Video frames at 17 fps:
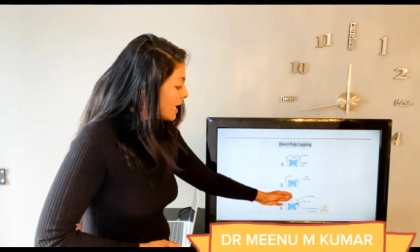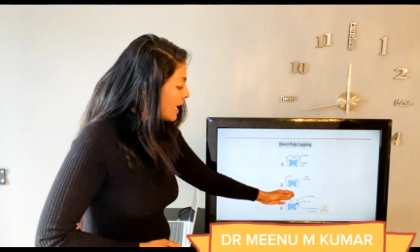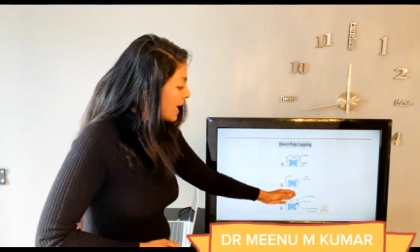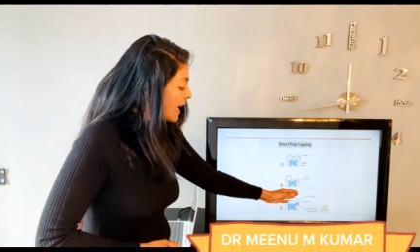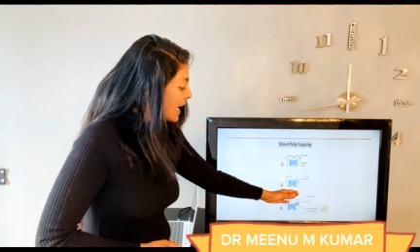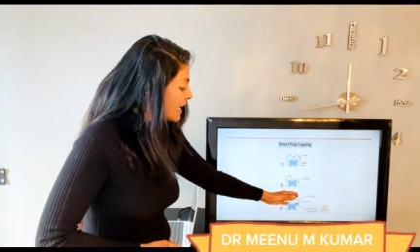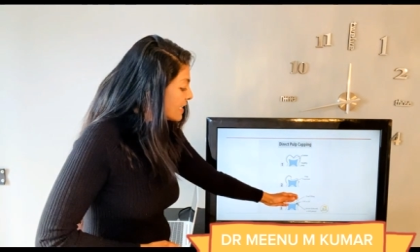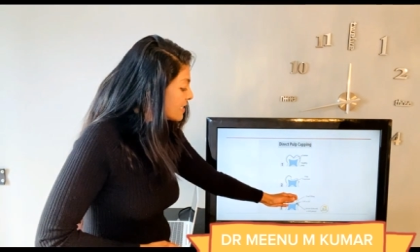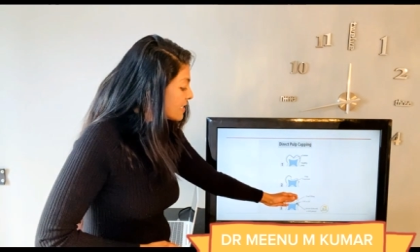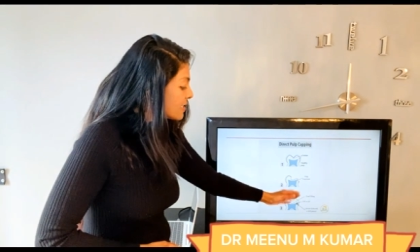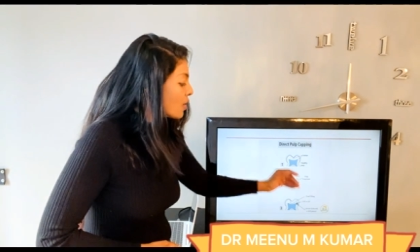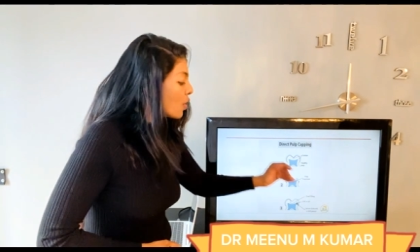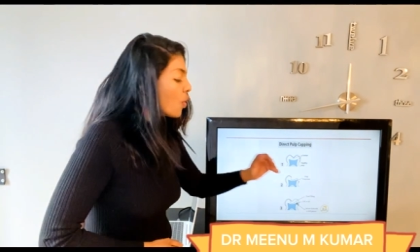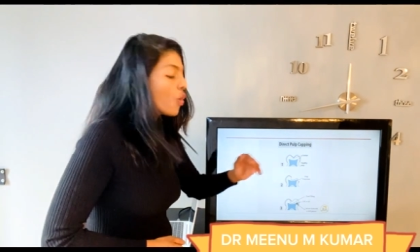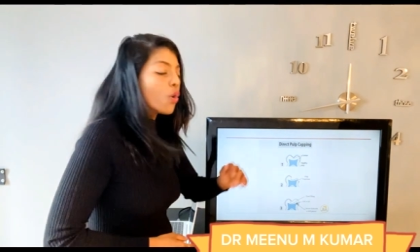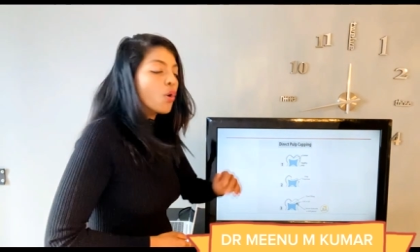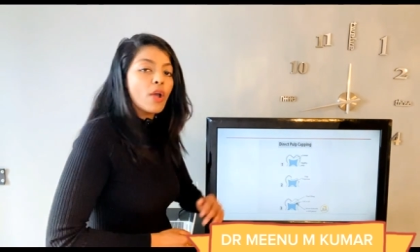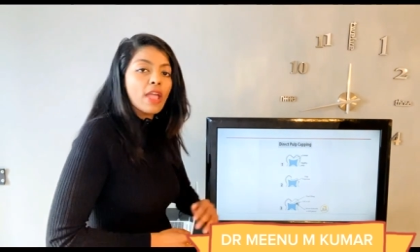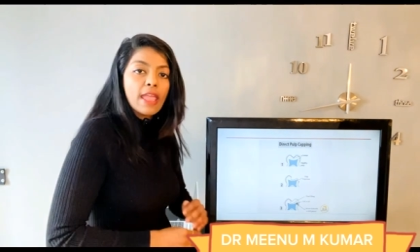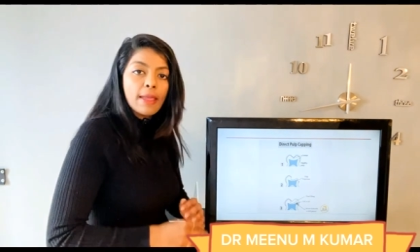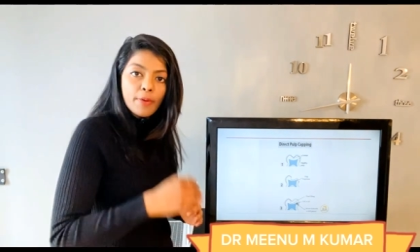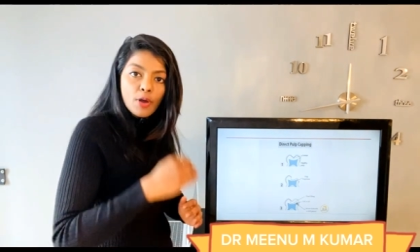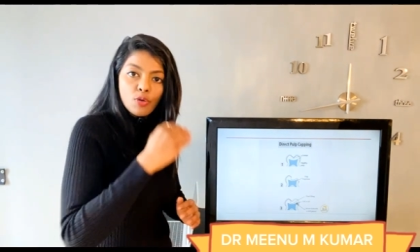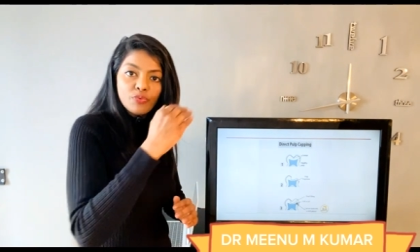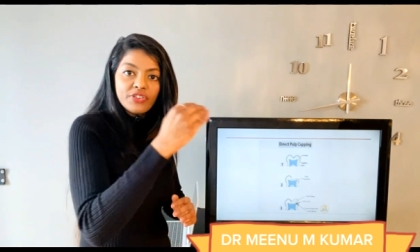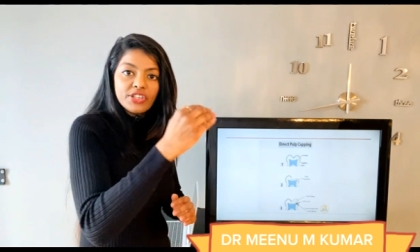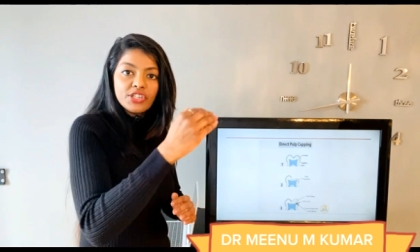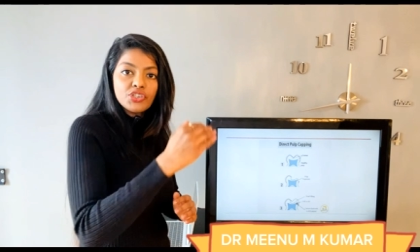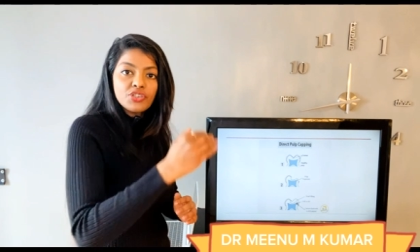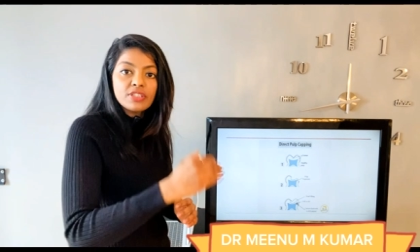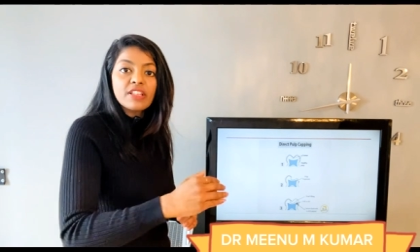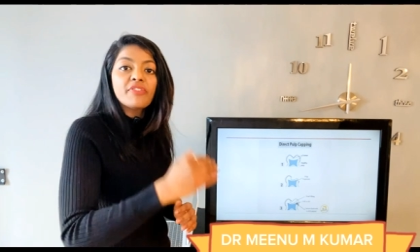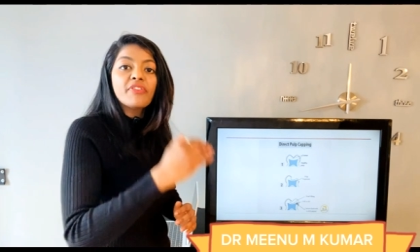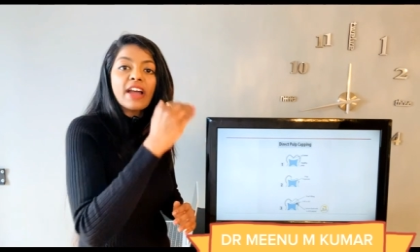and above which
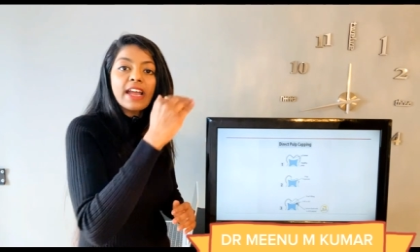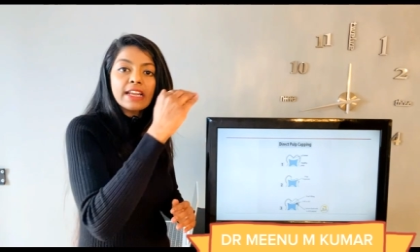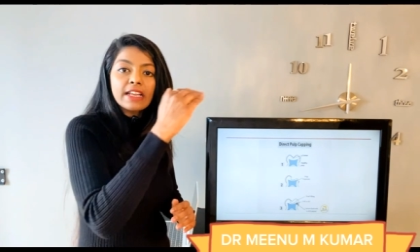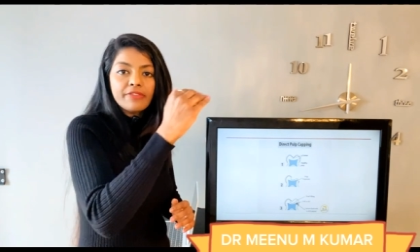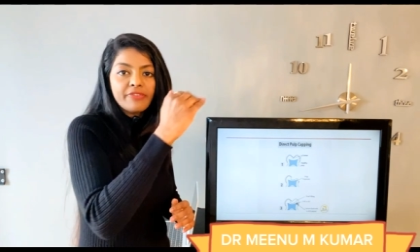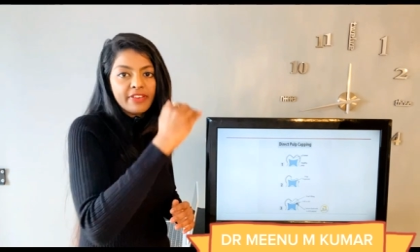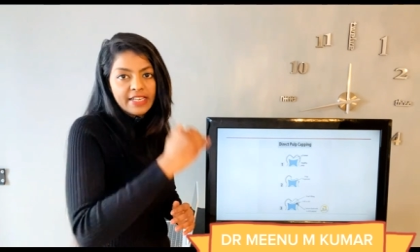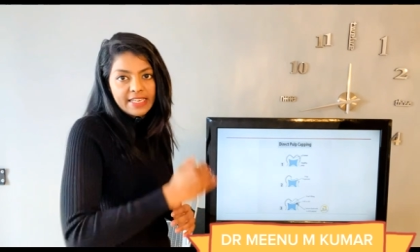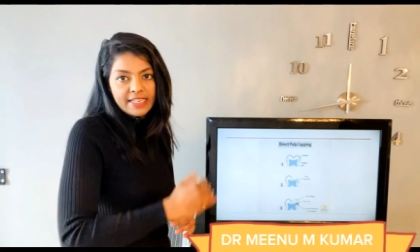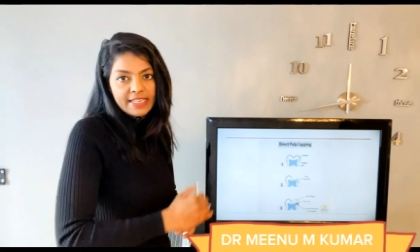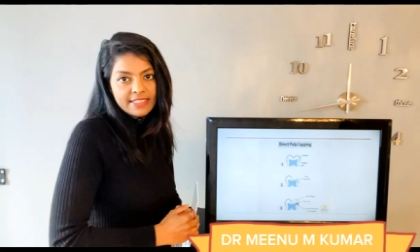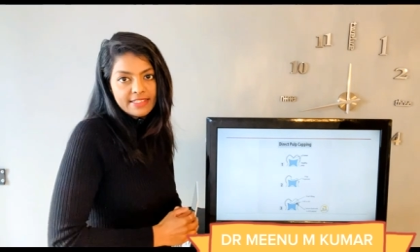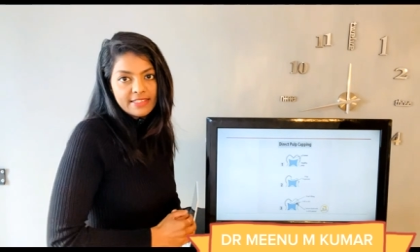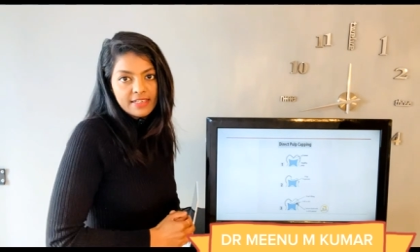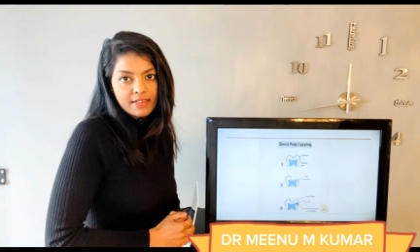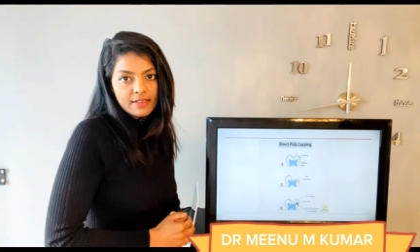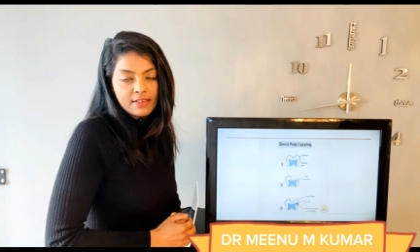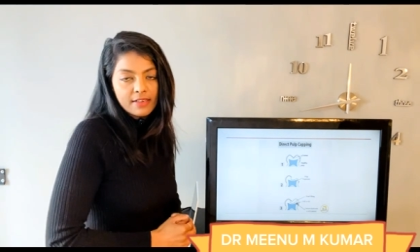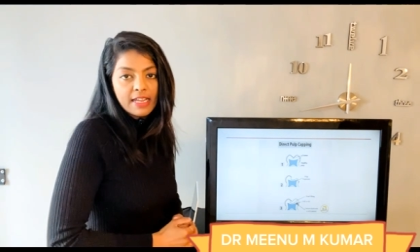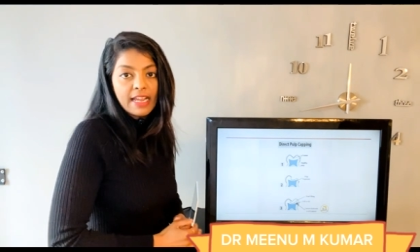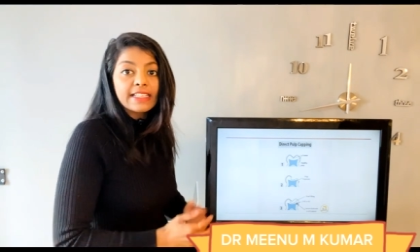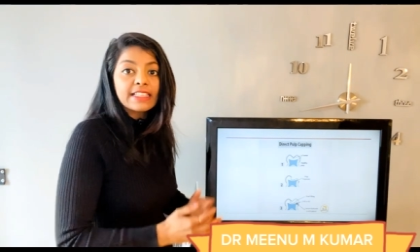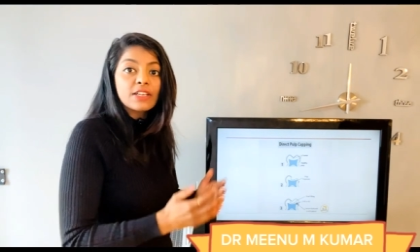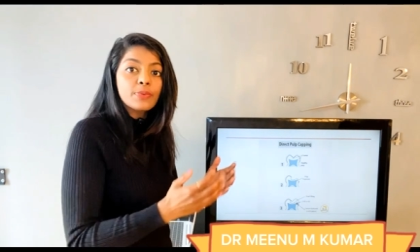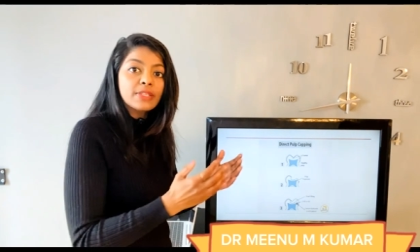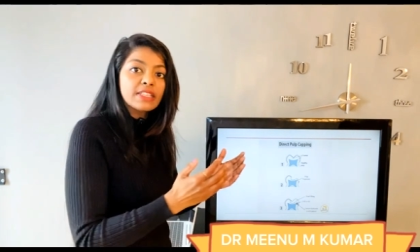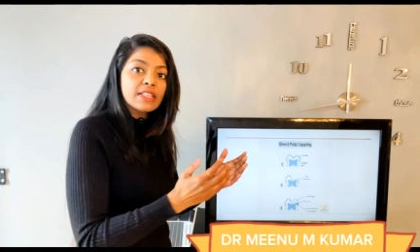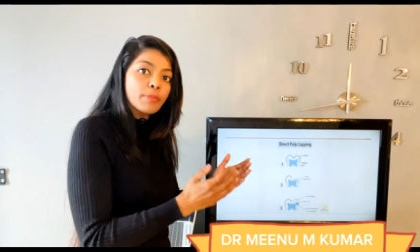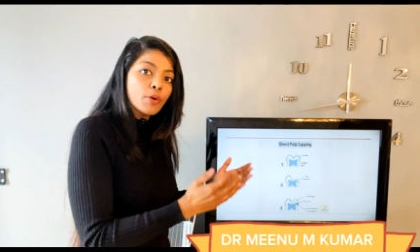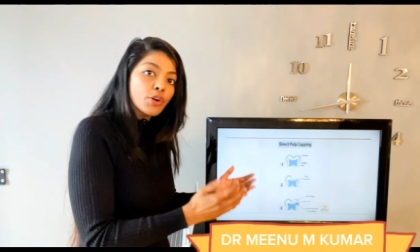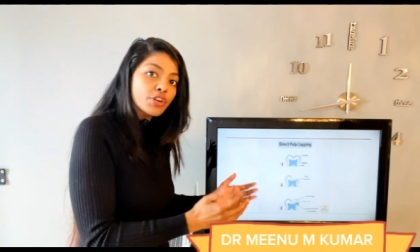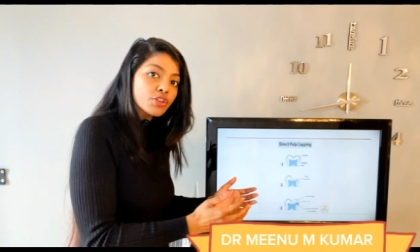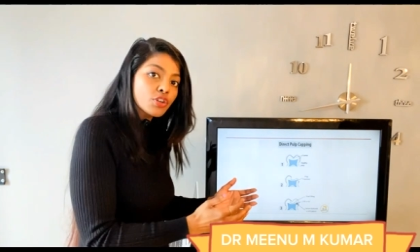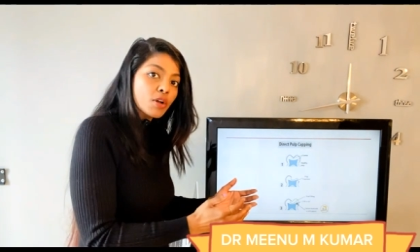the final filling is done, either with a
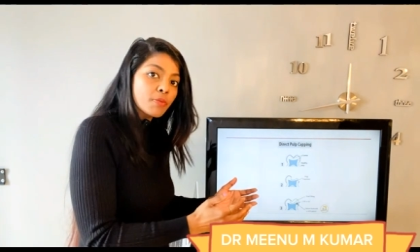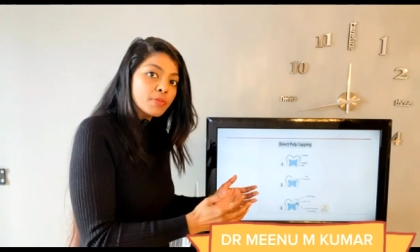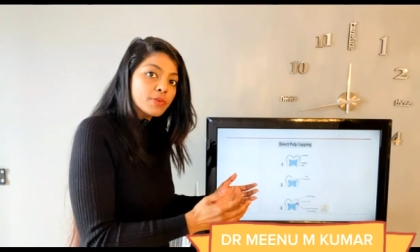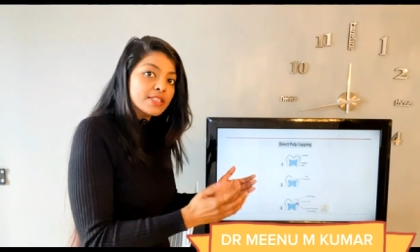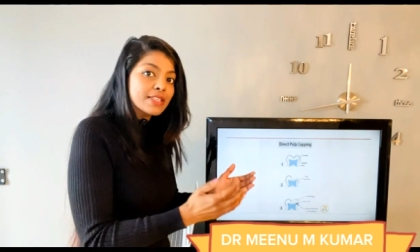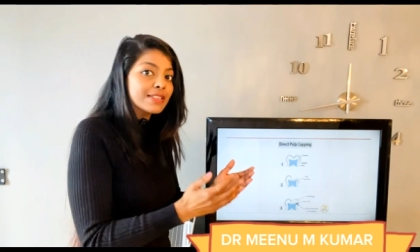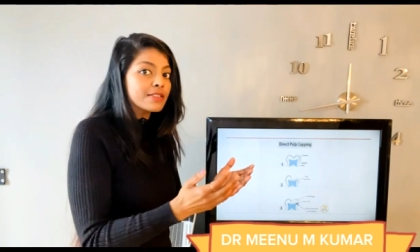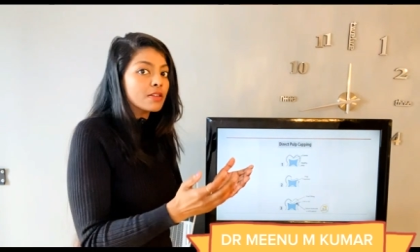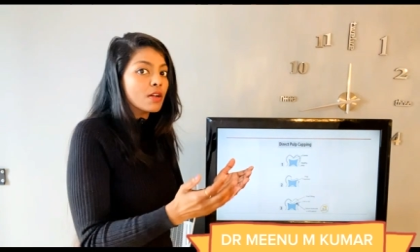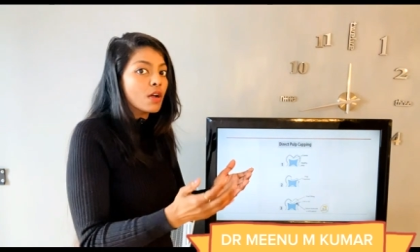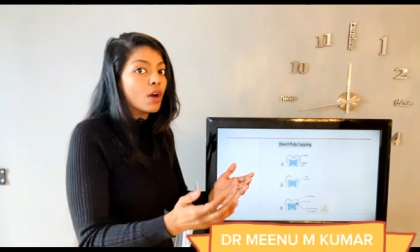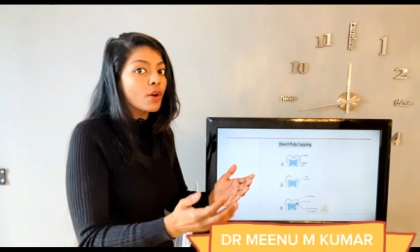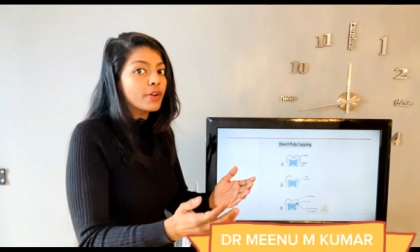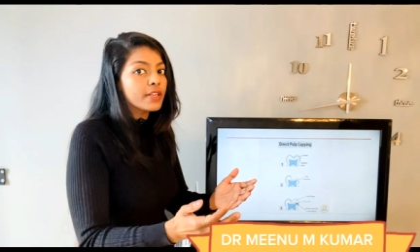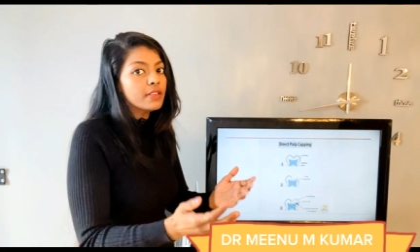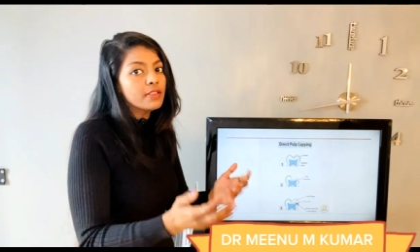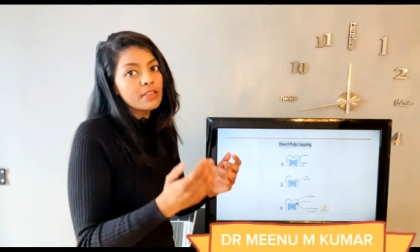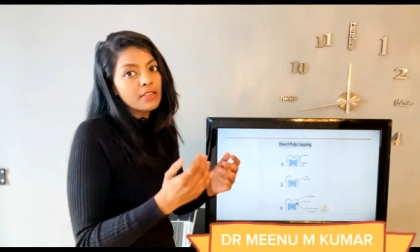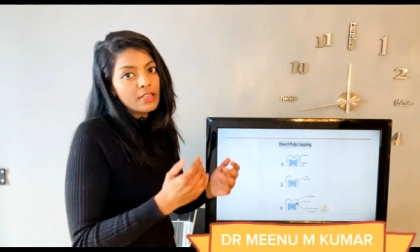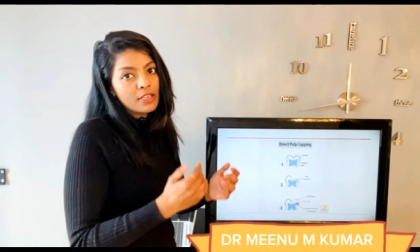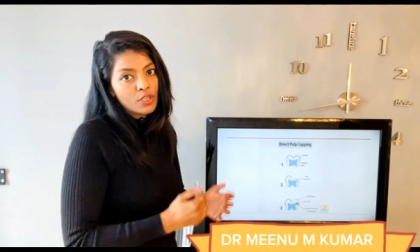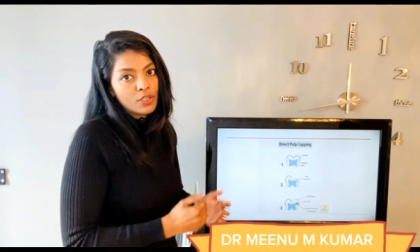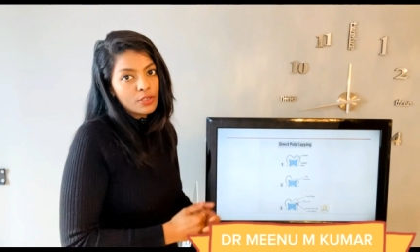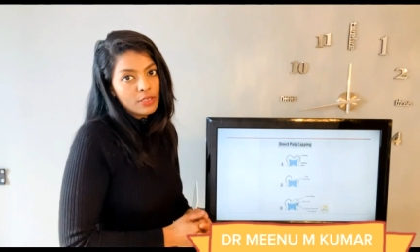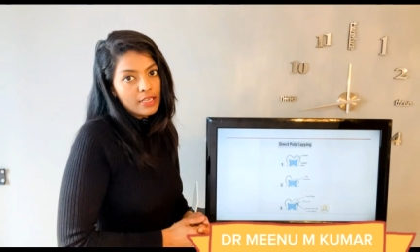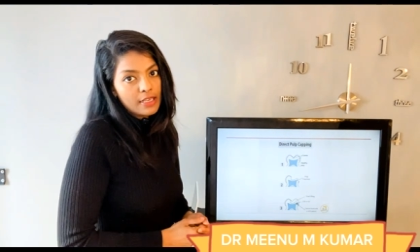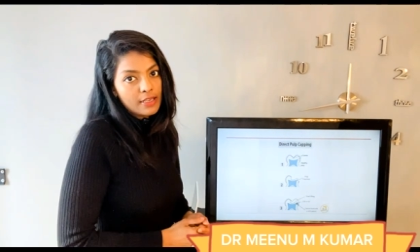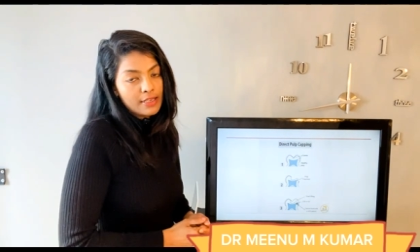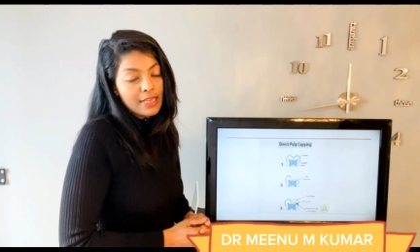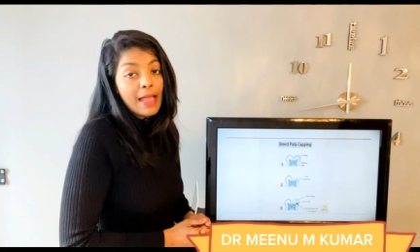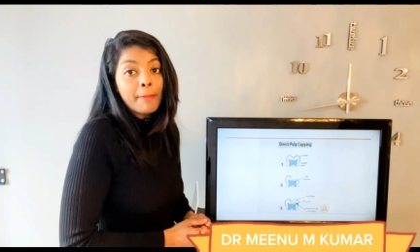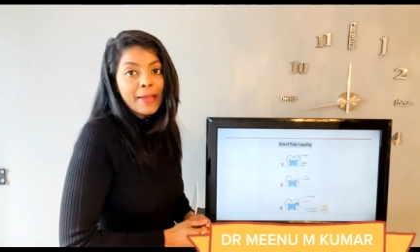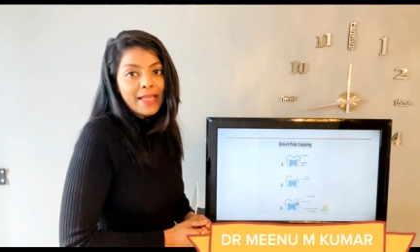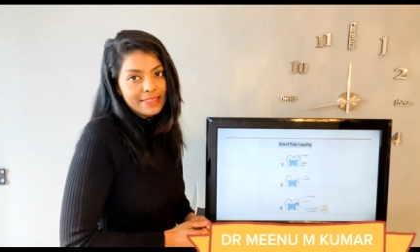bonded composite or a
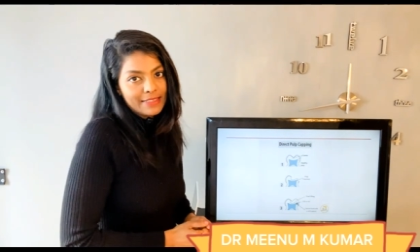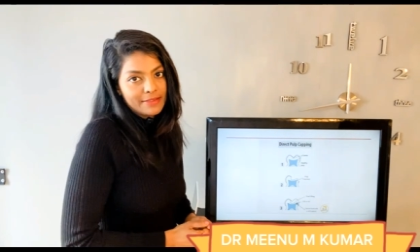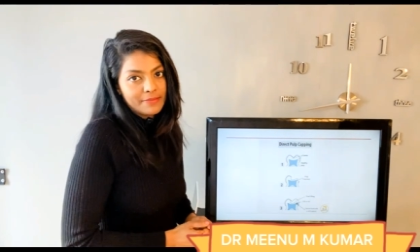amalgam.